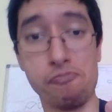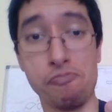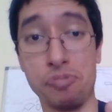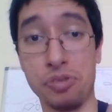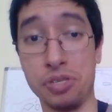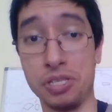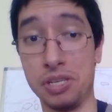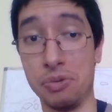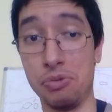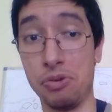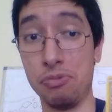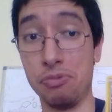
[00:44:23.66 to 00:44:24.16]

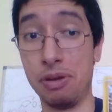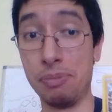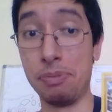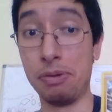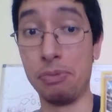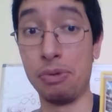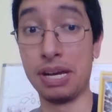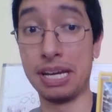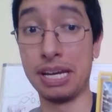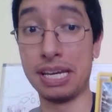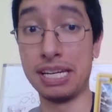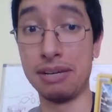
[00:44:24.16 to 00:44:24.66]
Someone might
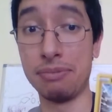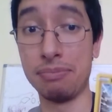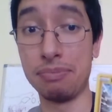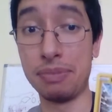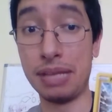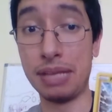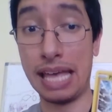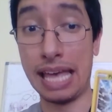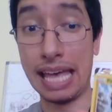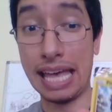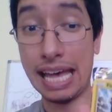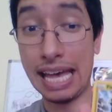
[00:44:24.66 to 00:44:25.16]
be waking up,
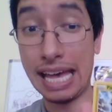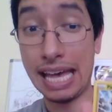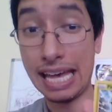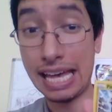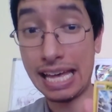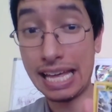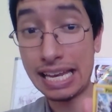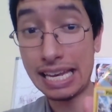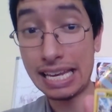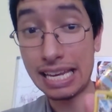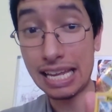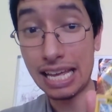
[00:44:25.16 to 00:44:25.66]

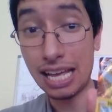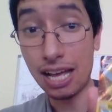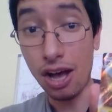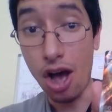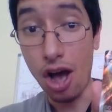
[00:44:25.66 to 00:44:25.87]
and